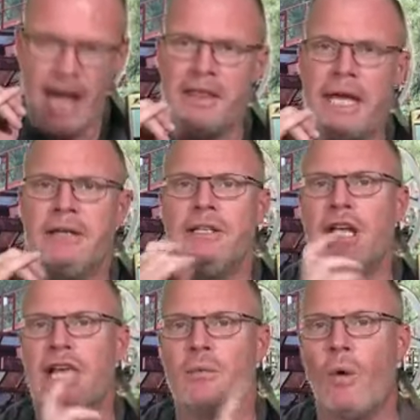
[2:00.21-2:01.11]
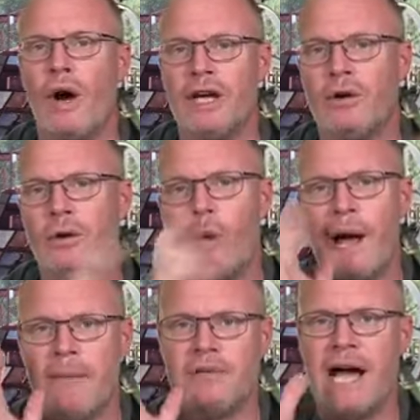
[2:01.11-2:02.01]
and then you can wind it all the
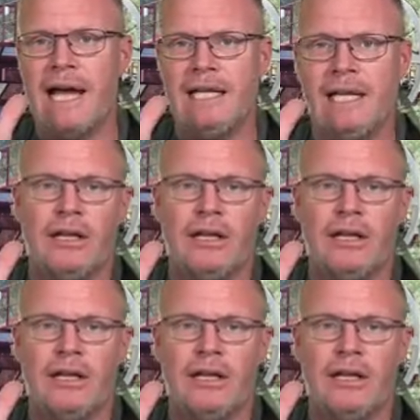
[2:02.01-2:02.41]
way up to 80